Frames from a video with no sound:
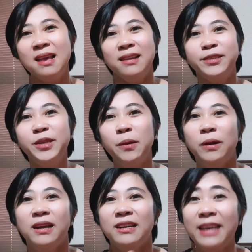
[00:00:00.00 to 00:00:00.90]
So
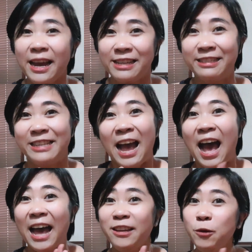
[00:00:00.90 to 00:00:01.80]
guys,
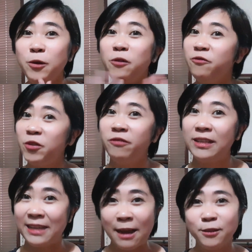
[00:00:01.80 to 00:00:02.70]
I don't know if you've
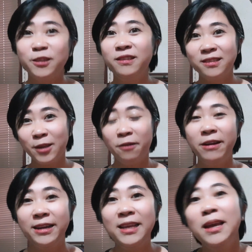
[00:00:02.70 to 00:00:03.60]
encountered this
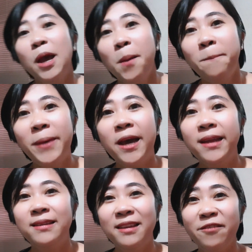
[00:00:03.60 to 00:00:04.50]
already,
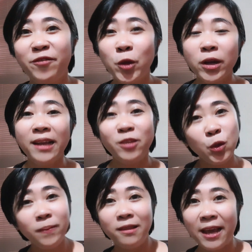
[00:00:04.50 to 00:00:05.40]
but if you're a
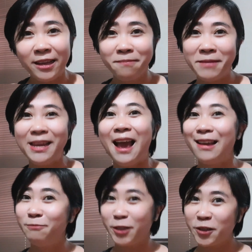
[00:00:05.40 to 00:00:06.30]
newbie like me,
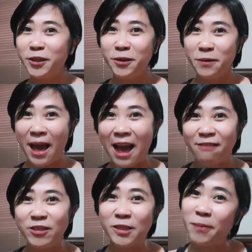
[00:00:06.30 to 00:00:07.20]
I'm sure you
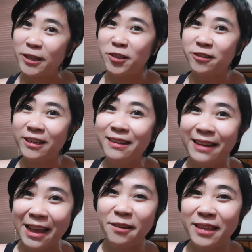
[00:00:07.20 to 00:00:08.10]
have, especially
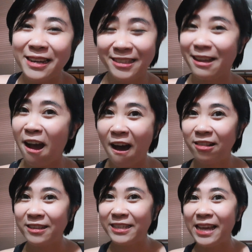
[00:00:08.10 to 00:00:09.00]
now that it's a
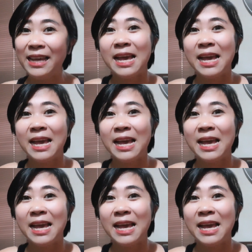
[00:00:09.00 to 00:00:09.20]
holiday.